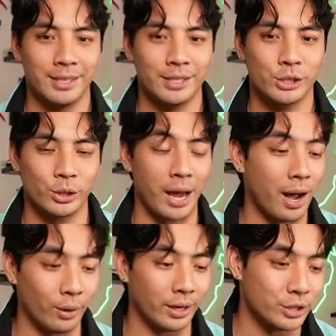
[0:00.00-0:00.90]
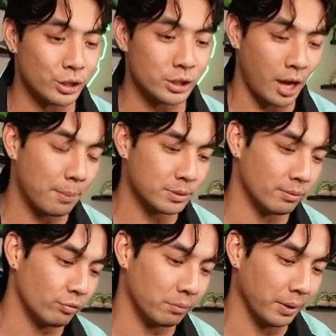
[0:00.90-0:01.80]
So now it just stops
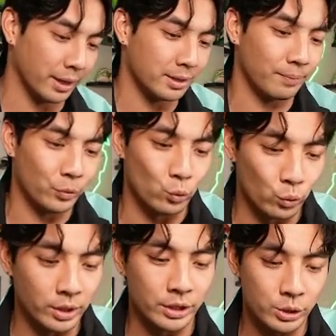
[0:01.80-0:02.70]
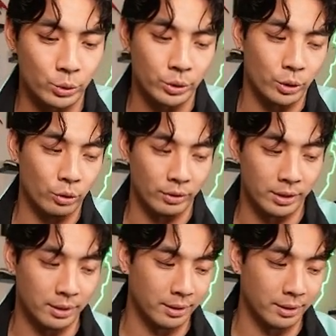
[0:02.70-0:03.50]
them from like really screwing you over.